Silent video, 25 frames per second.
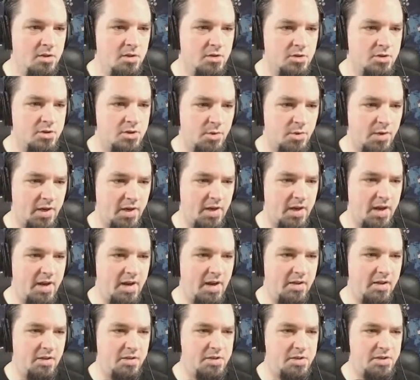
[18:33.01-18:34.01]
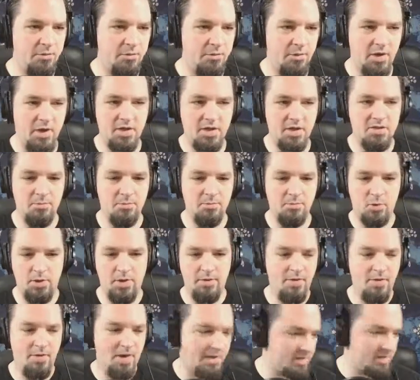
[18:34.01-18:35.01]
So we're going to head out here, see if we can get some
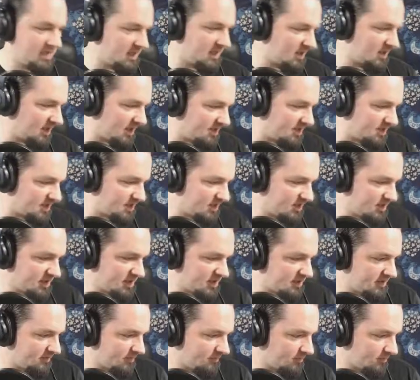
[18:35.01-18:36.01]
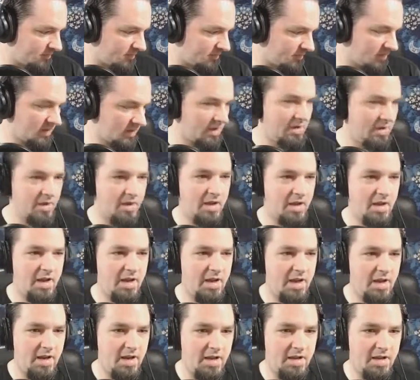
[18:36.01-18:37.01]
creepvine seed clusters
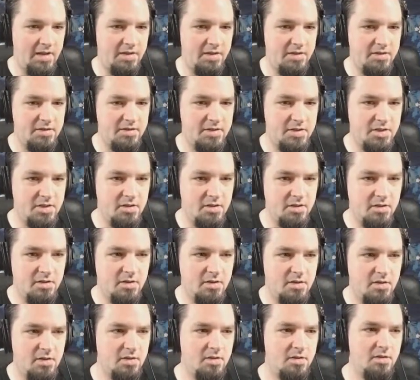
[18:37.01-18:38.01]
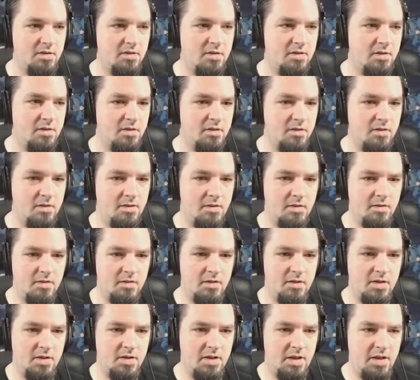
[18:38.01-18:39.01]
and
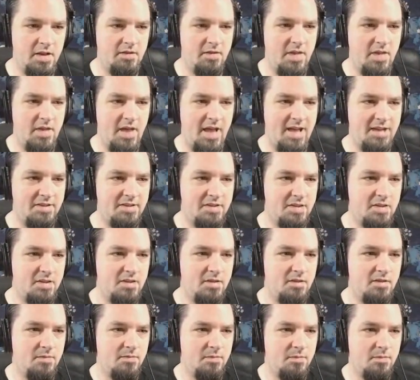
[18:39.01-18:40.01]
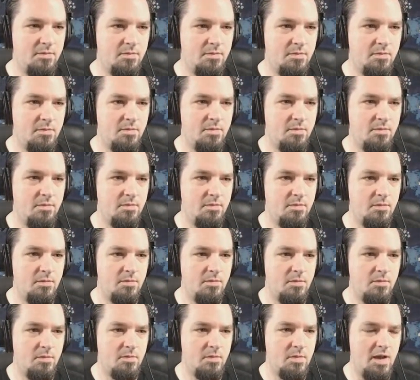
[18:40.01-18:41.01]
get that
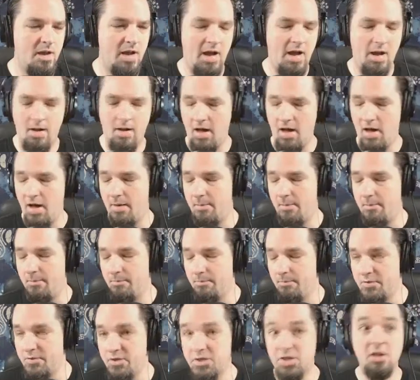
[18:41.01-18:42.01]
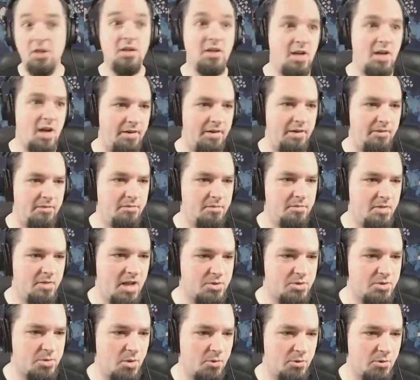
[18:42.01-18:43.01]
silicon.
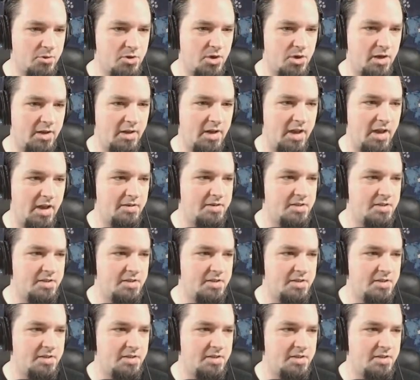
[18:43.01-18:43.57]
That's what we're trying to get.